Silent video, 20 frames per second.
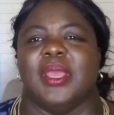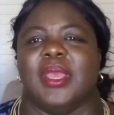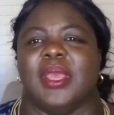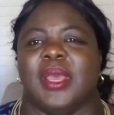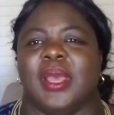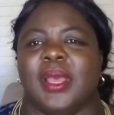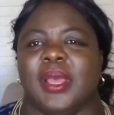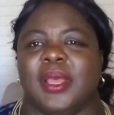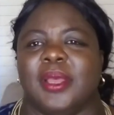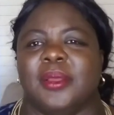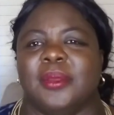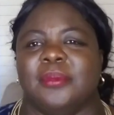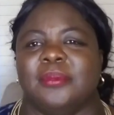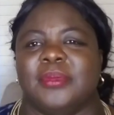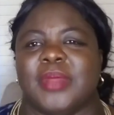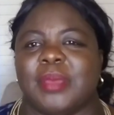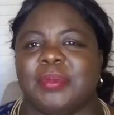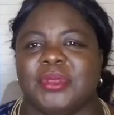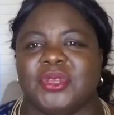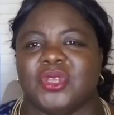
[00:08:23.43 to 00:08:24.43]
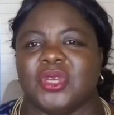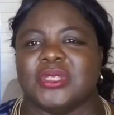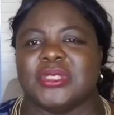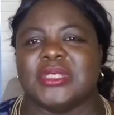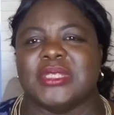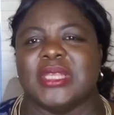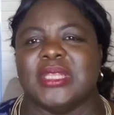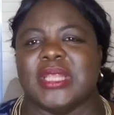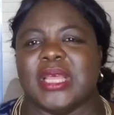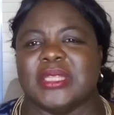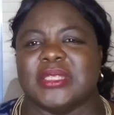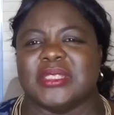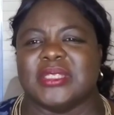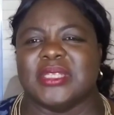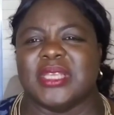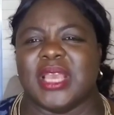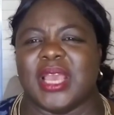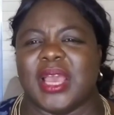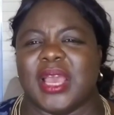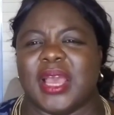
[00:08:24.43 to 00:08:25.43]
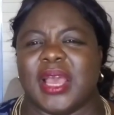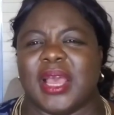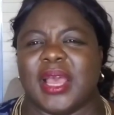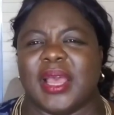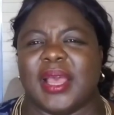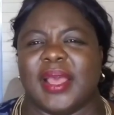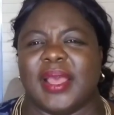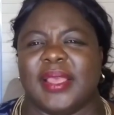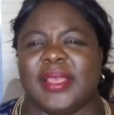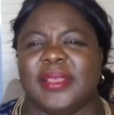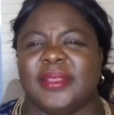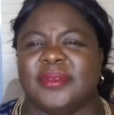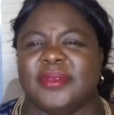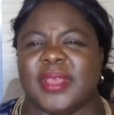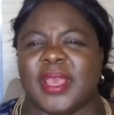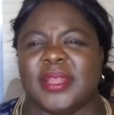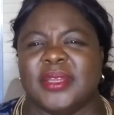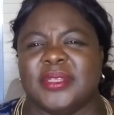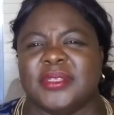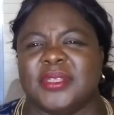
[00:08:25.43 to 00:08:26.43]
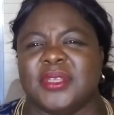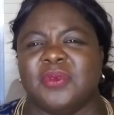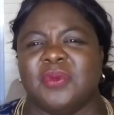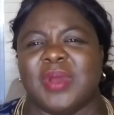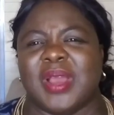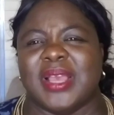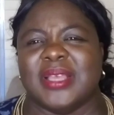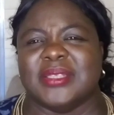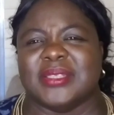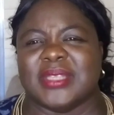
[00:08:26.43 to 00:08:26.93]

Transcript: Let me just say that in editing wise,